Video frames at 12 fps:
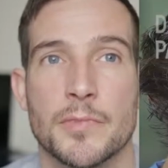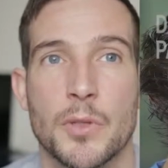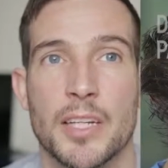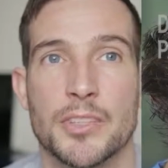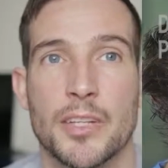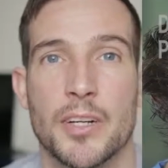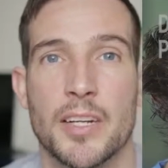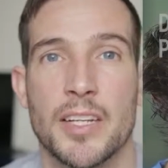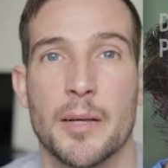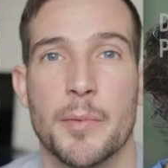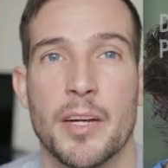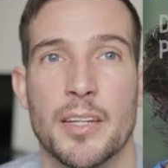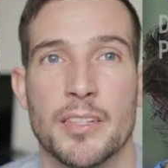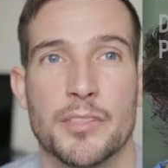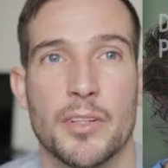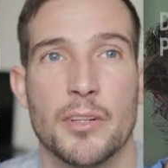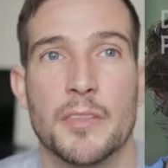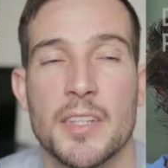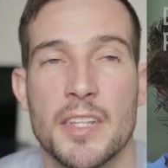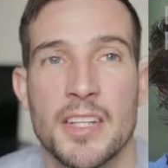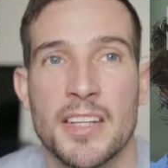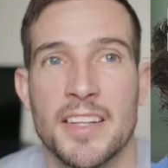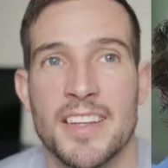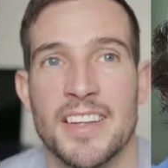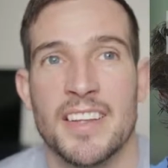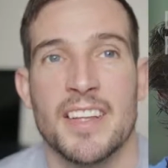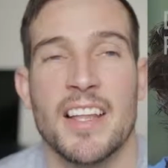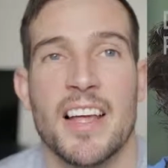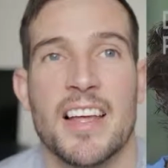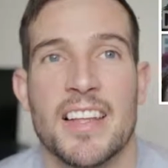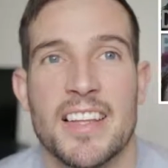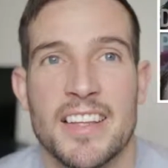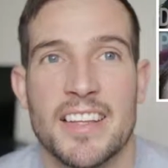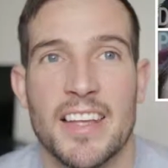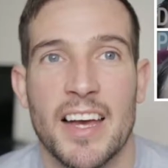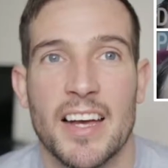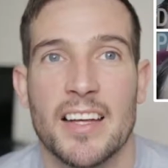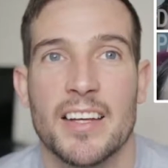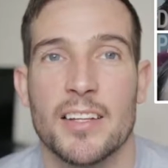Quite shocking them, aren't they? So yeah,